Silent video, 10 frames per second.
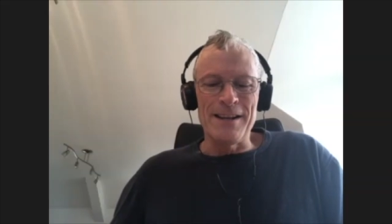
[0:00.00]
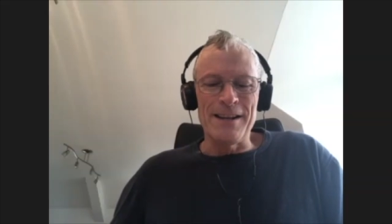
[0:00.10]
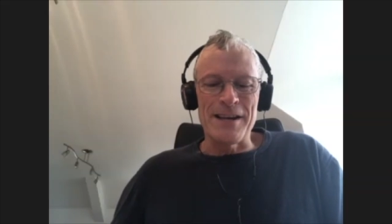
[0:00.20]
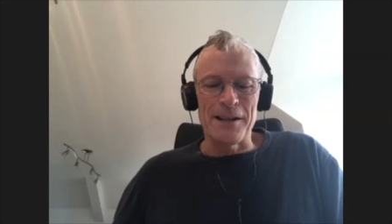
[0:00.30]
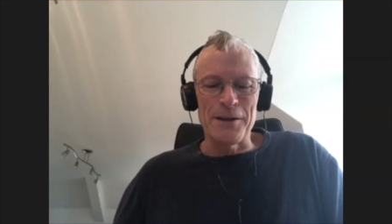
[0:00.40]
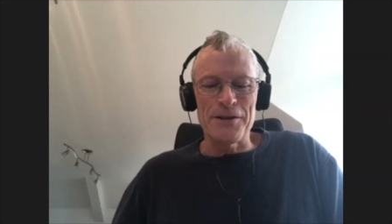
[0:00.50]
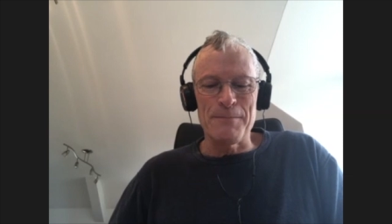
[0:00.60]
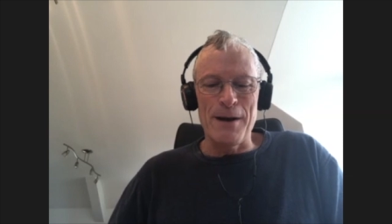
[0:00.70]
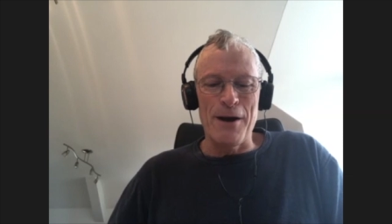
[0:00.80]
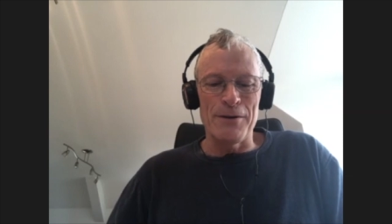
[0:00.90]
tell us
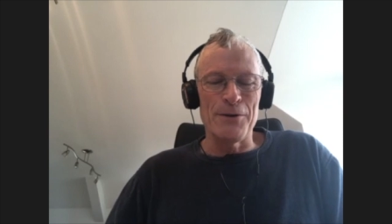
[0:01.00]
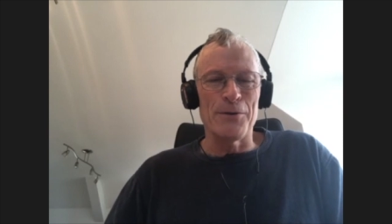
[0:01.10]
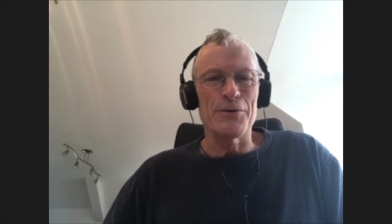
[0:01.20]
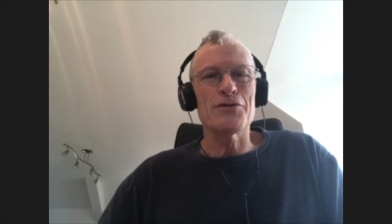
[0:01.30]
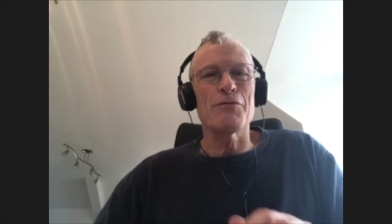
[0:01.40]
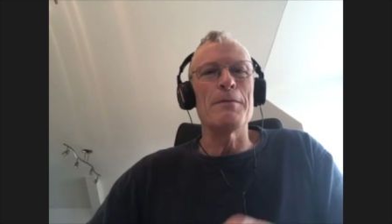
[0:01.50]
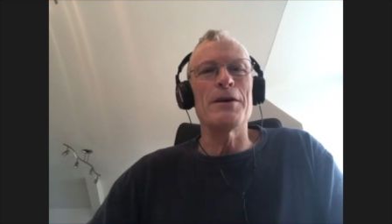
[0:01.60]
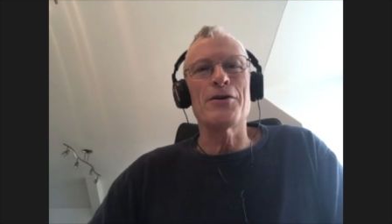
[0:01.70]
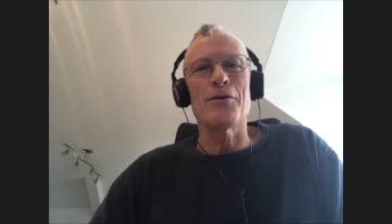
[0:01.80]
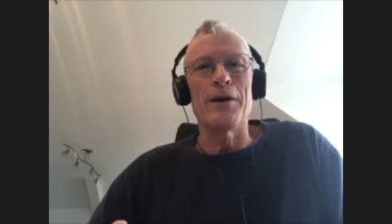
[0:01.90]
about your
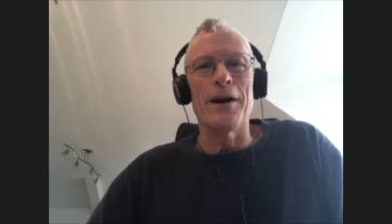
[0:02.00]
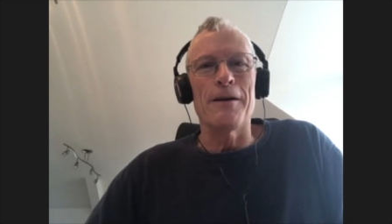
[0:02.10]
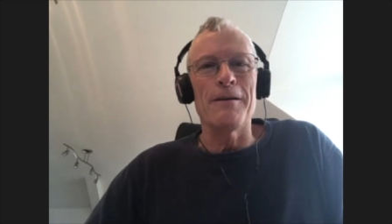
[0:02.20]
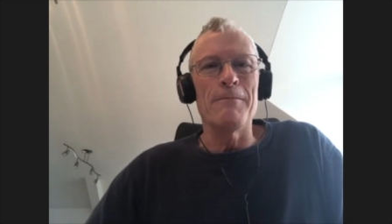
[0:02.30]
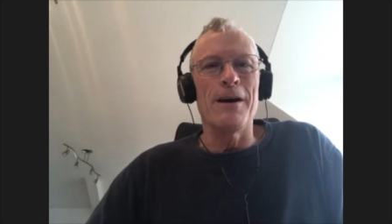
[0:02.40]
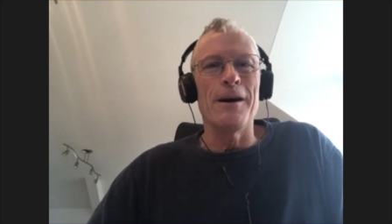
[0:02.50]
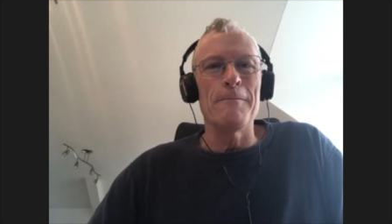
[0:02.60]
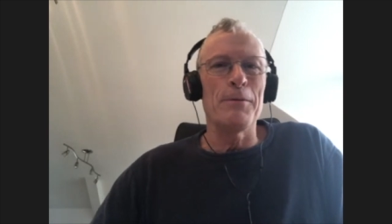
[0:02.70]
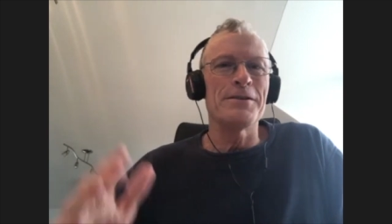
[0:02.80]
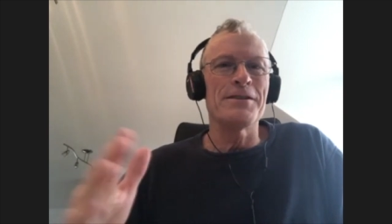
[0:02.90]
swimming career
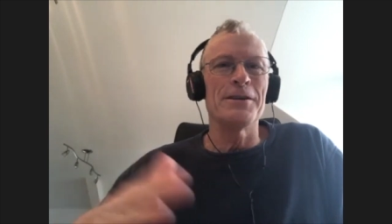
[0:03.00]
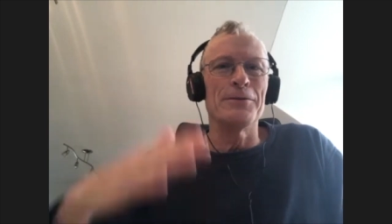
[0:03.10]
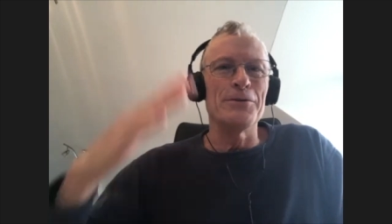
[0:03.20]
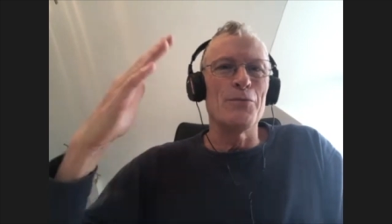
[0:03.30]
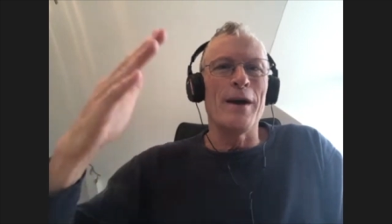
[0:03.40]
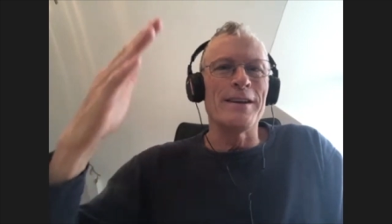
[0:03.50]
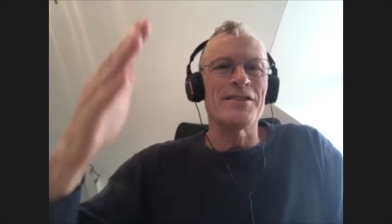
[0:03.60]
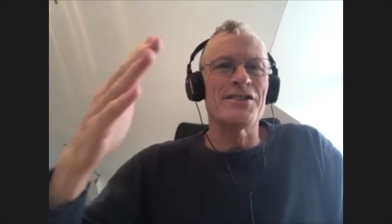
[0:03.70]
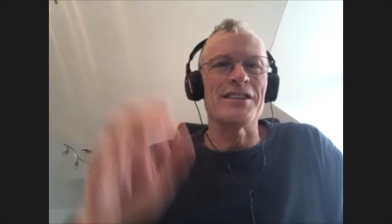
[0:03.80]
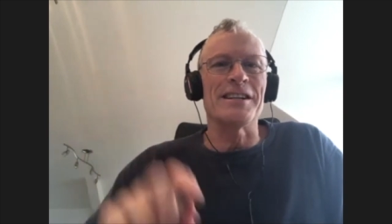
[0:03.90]
up until you went
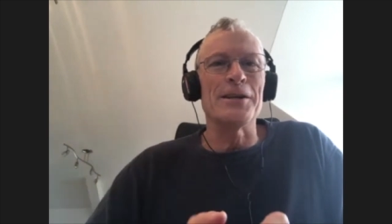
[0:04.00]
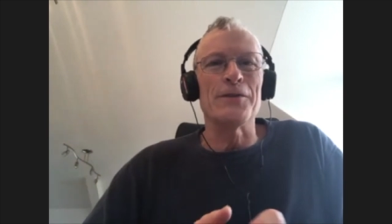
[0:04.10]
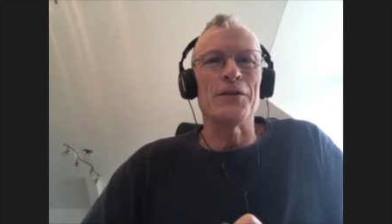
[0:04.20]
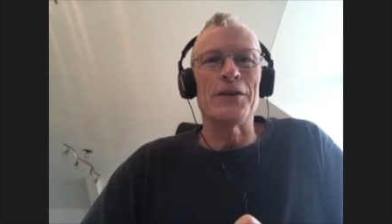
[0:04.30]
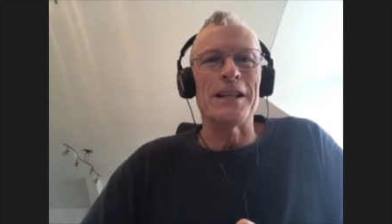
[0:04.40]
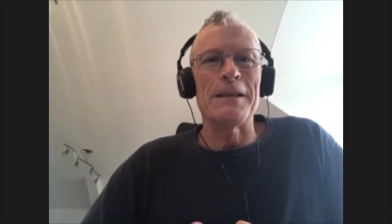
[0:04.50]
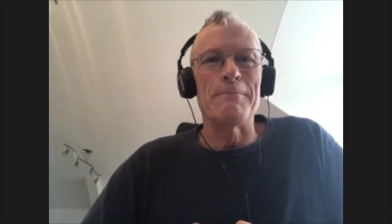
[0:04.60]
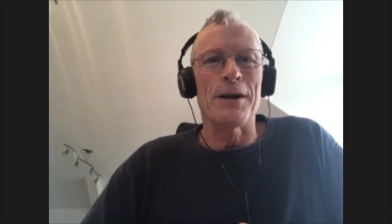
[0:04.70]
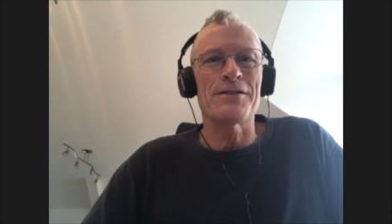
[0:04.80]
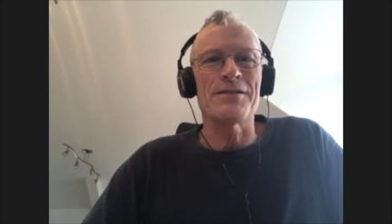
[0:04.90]
to Sydney for the
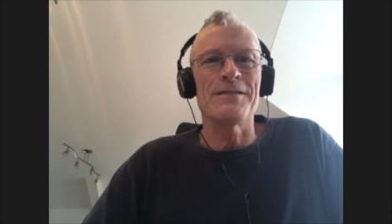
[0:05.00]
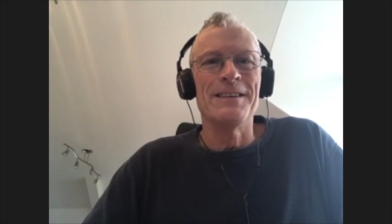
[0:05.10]
Olympics.